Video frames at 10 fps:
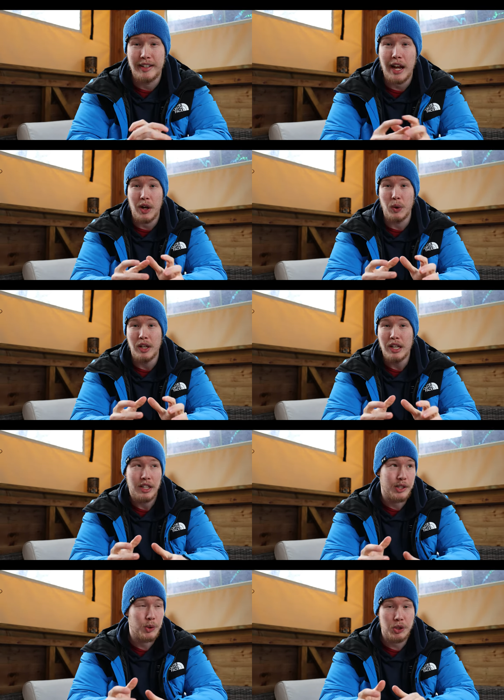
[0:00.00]
Now,
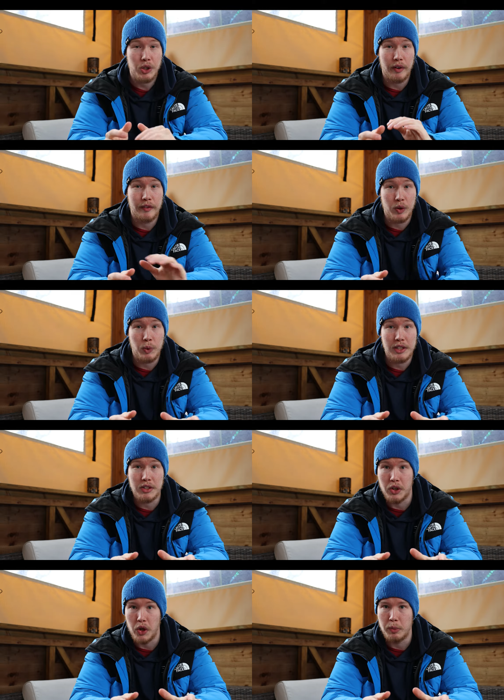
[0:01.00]
this was shot a few
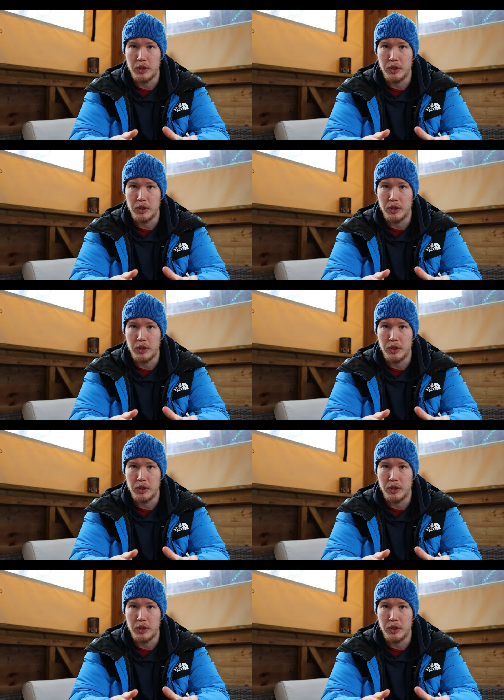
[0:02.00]
weeks ago,